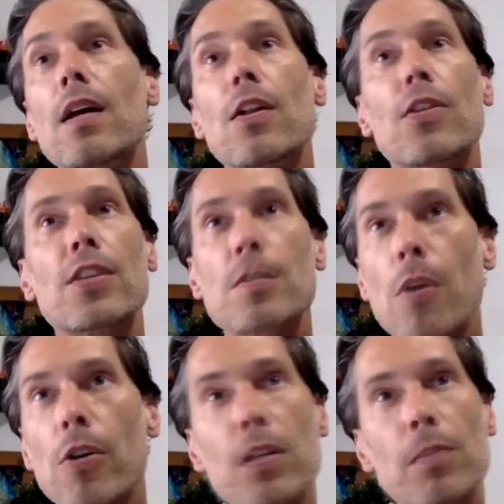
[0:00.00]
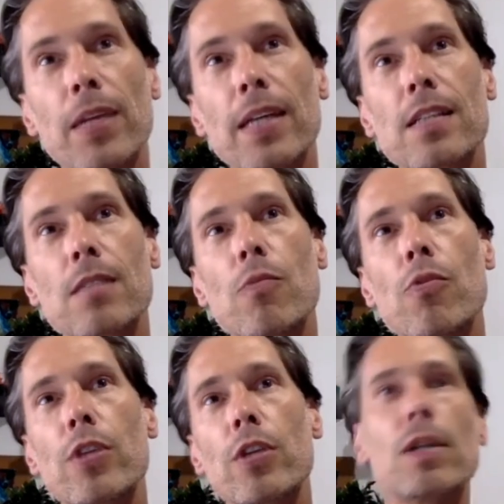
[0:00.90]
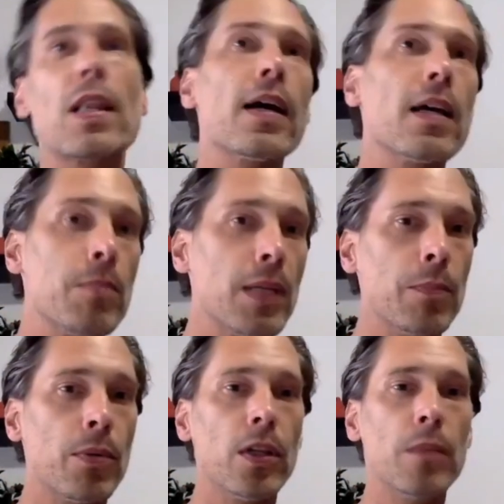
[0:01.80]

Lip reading: the smaller the place, the more you rely on people,